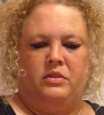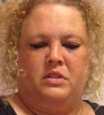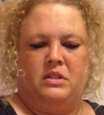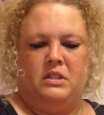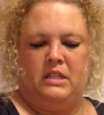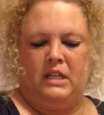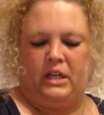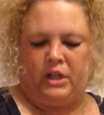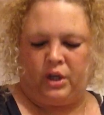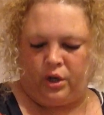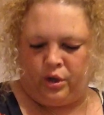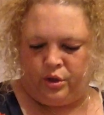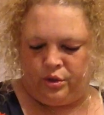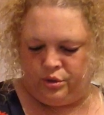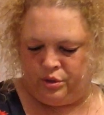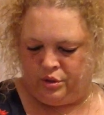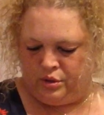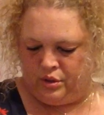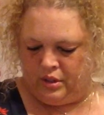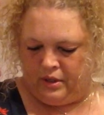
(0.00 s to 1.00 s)

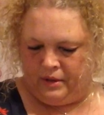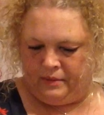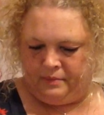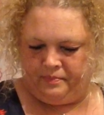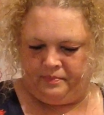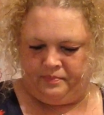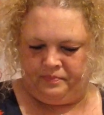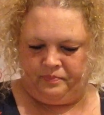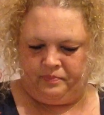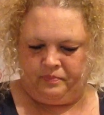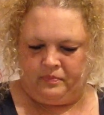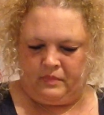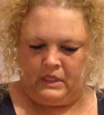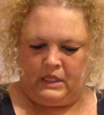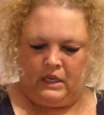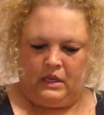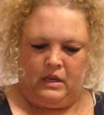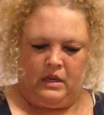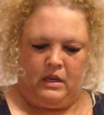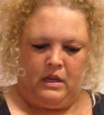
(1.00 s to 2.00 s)
stickers.
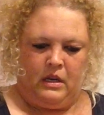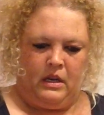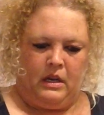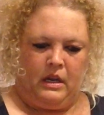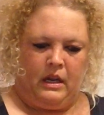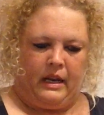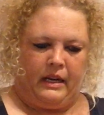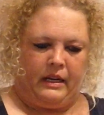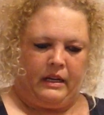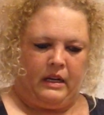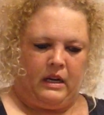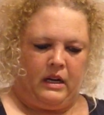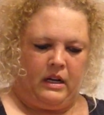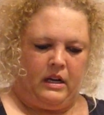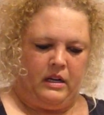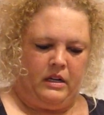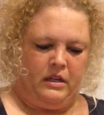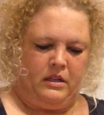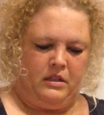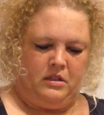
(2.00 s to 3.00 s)
I
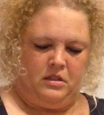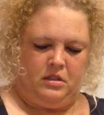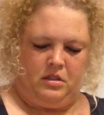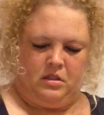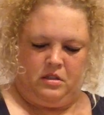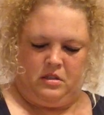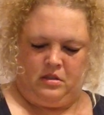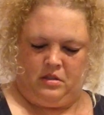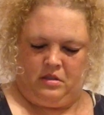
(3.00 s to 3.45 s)
got